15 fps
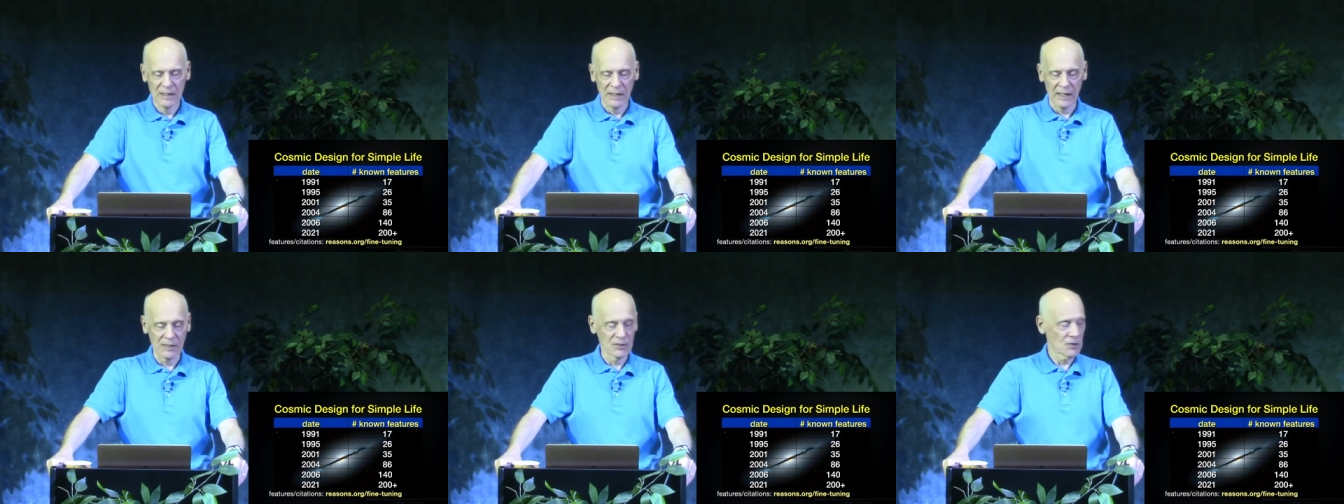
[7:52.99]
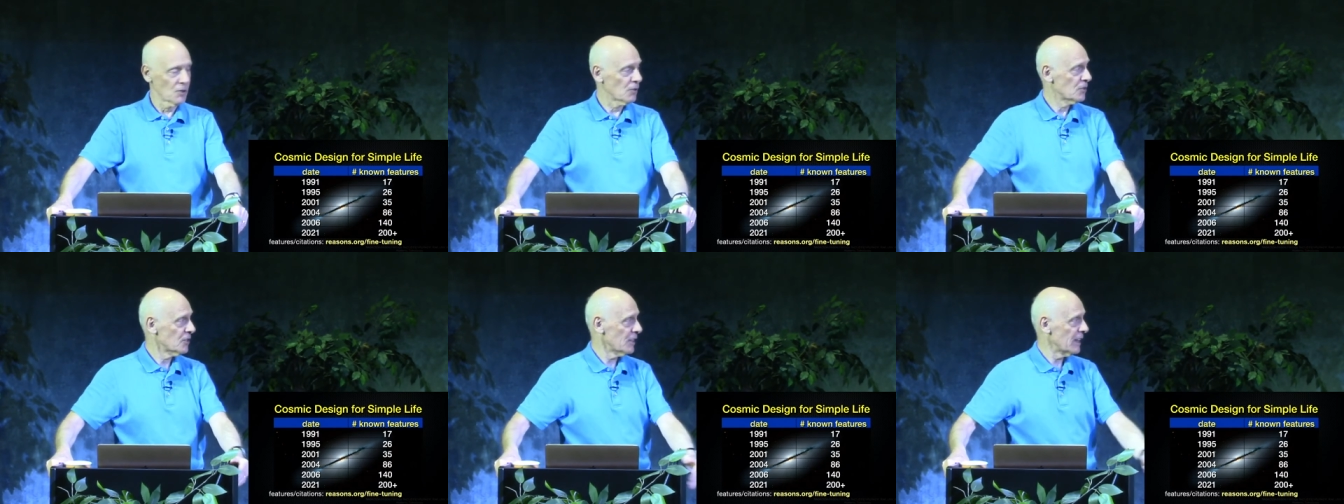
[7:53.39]
And
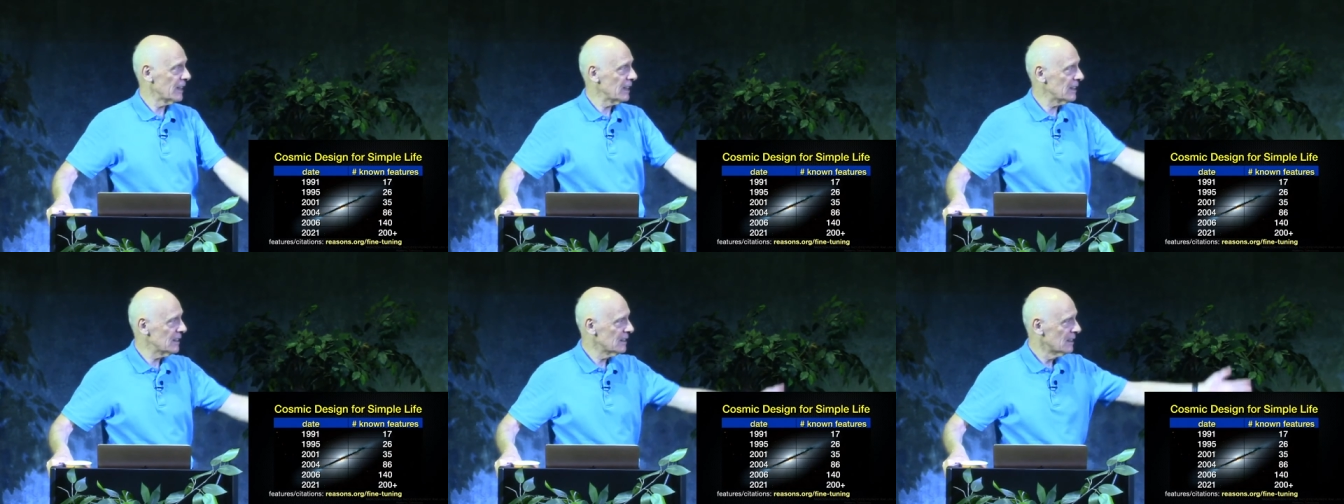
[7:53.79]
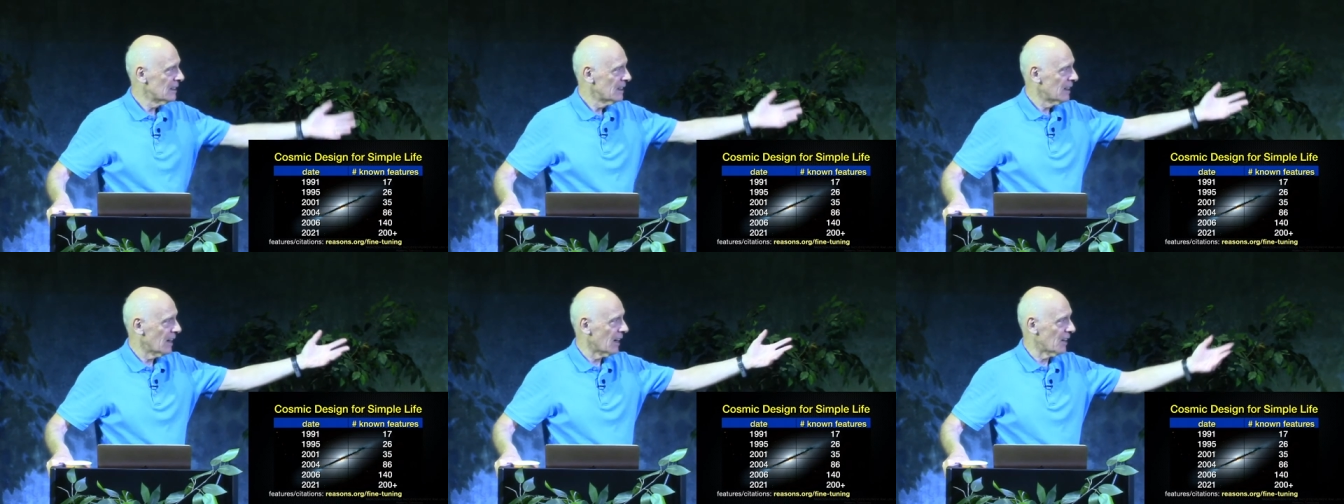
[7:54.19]
so today,
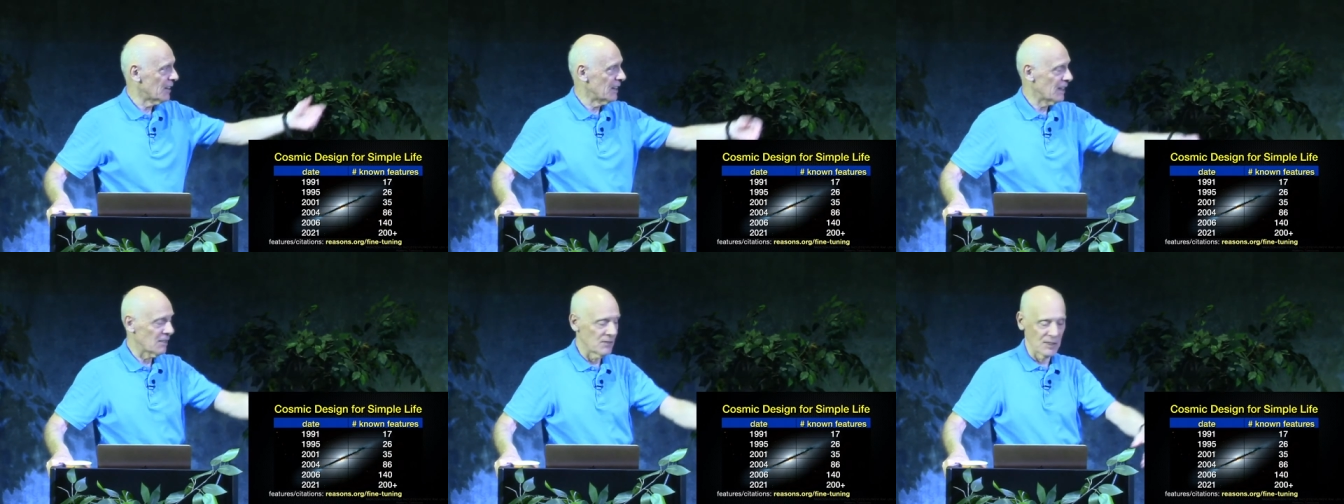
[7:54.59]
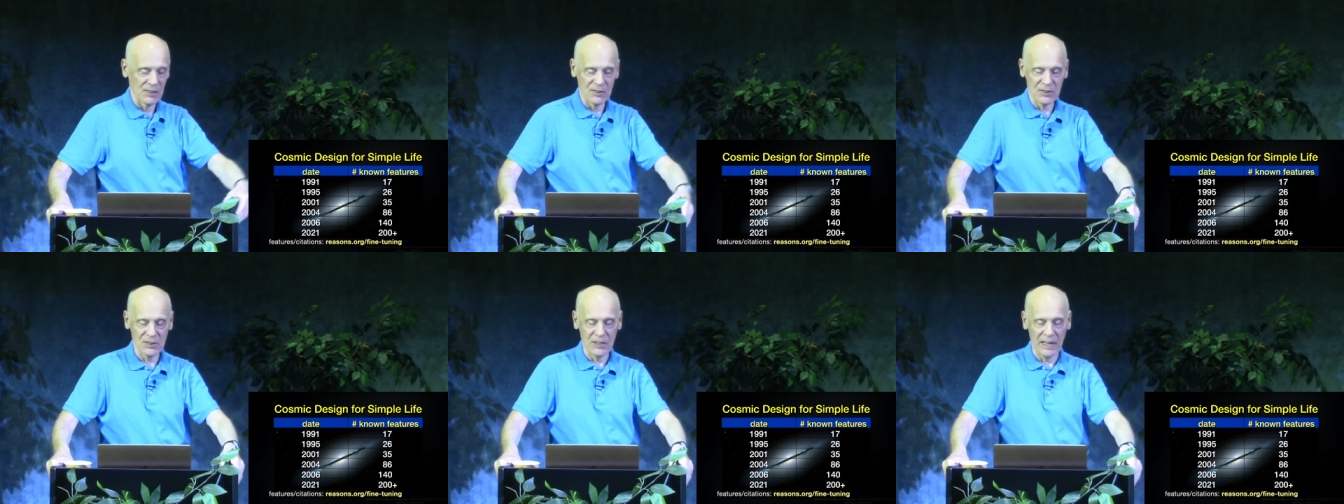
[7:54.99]
uh, the
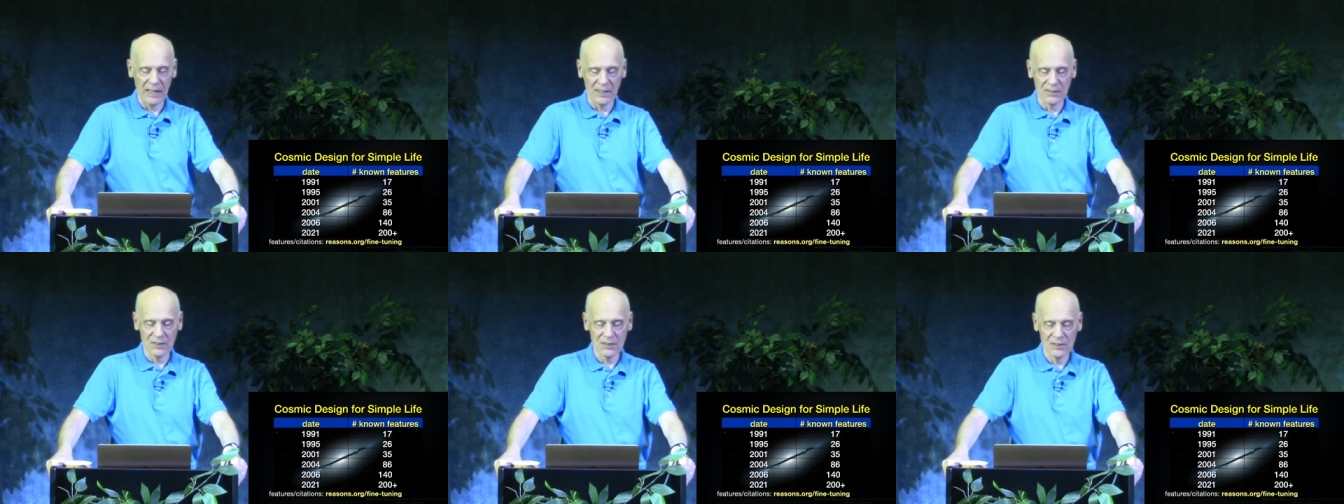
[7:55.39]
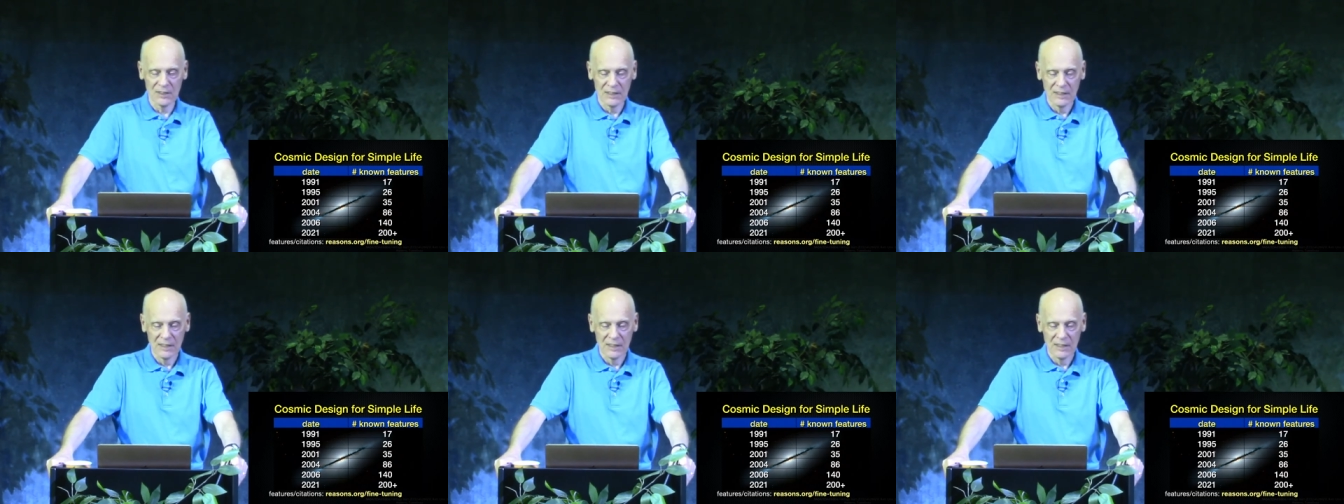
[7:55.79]
evidence stands